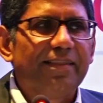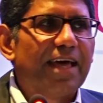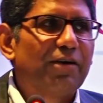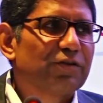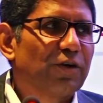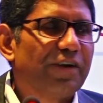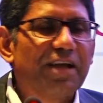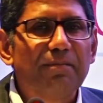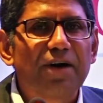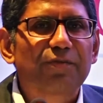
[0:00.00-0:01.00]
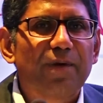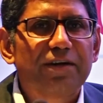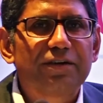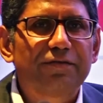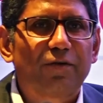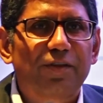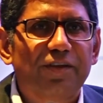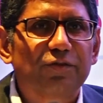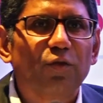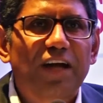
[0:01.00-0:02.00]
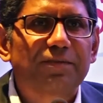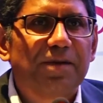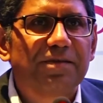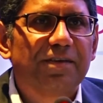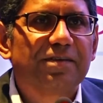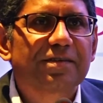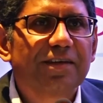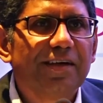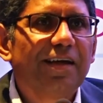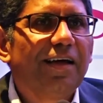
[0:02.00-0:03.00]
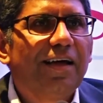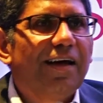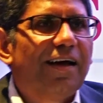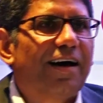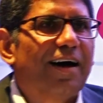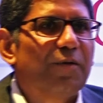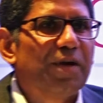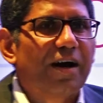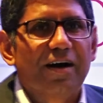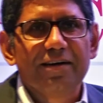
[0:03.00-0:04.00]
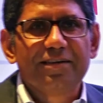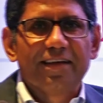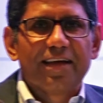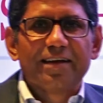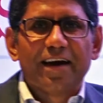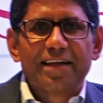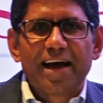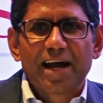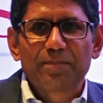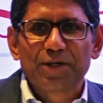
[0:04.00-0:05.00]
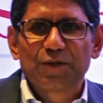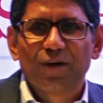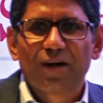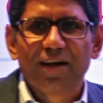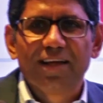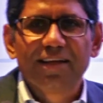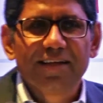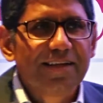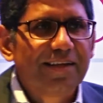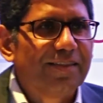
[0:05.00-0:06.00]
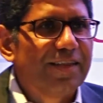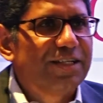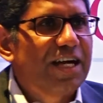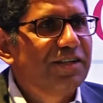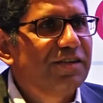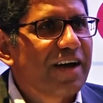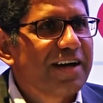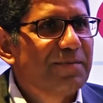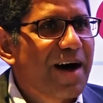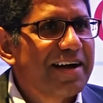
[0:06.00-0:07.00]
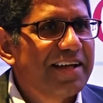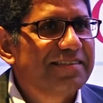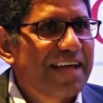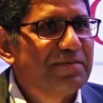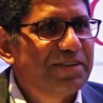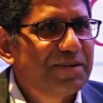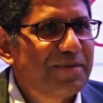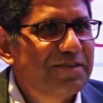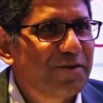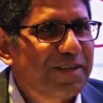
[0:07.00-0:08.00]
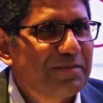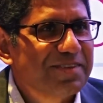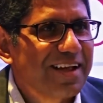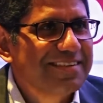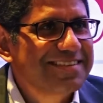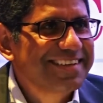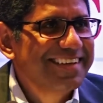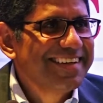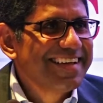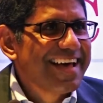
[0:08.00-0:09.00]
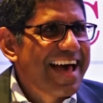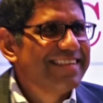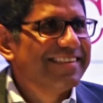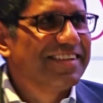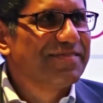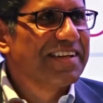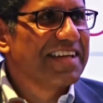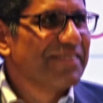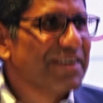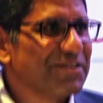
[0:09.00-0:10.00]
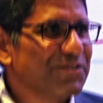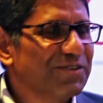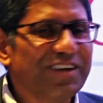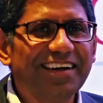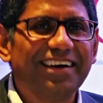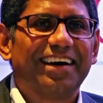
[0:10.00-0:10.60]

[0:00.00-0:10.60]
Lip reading: They have a sort of reimbursement for the school expenses. We heard in Haryana particularly, the judges are demanding same treatment for themselves as it is being given to